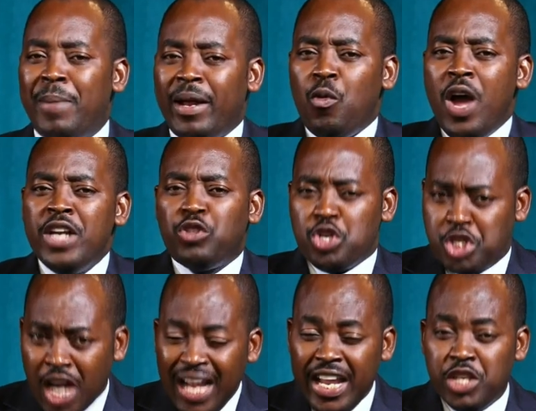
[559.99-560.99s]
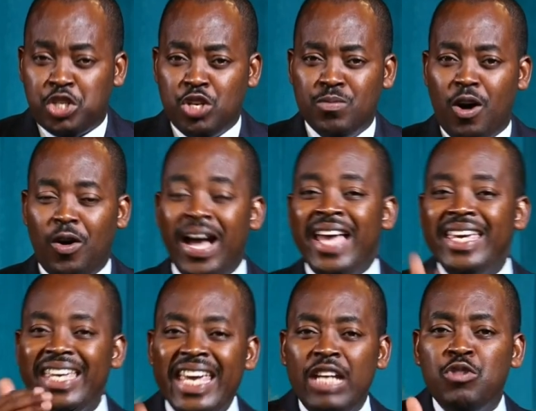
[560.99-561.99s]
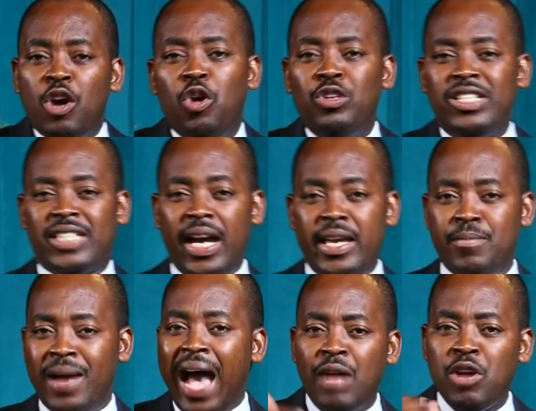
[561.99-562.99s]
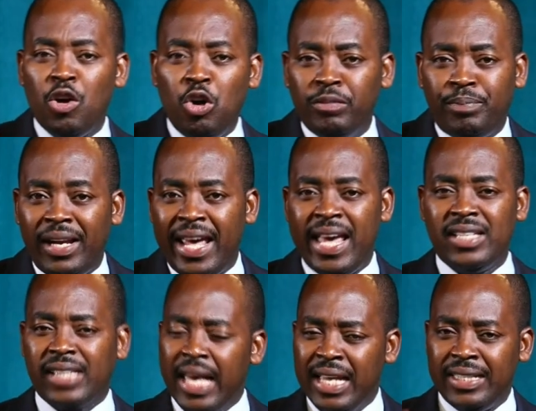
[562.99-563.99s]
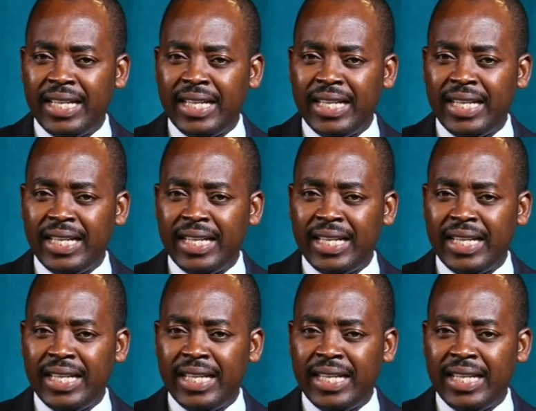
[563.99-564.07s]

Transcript: But I want to challenge you more in your own time, at your own place.